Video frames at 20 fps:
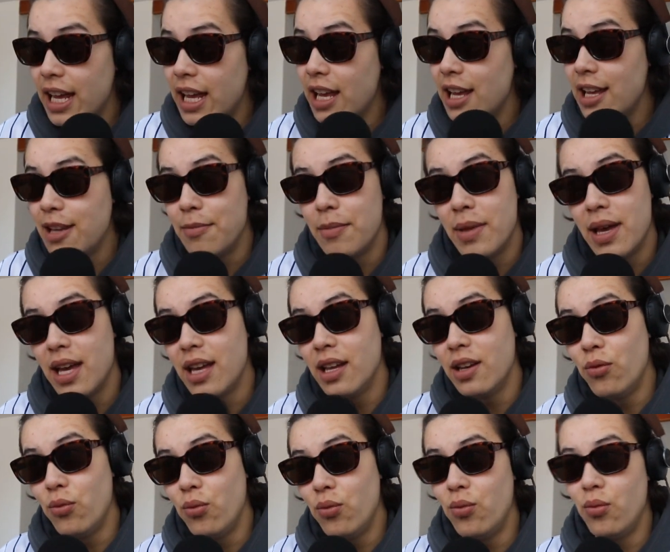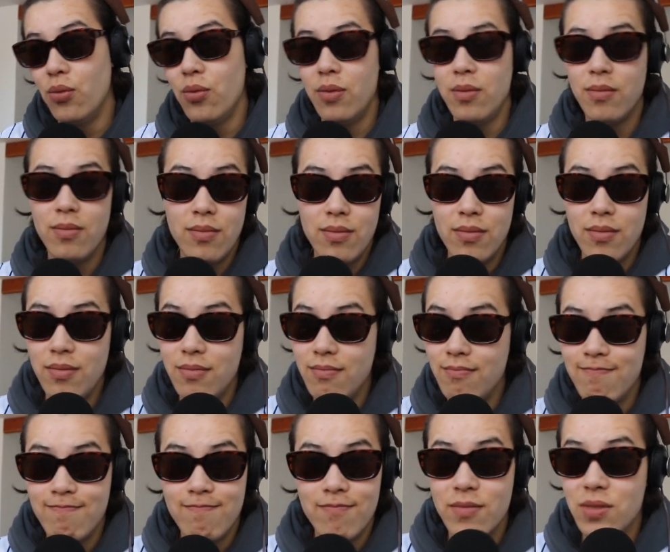hey, man,
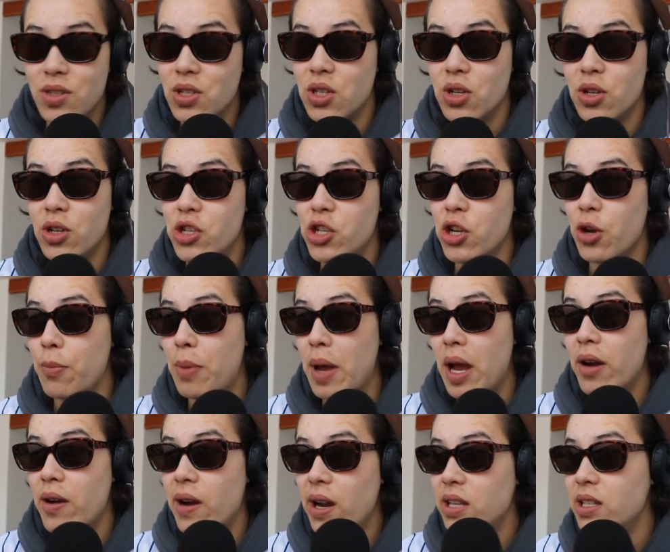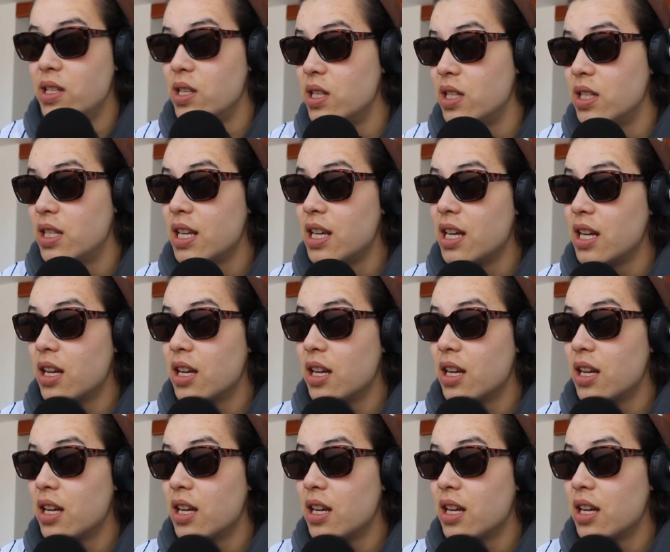Sergio Perez is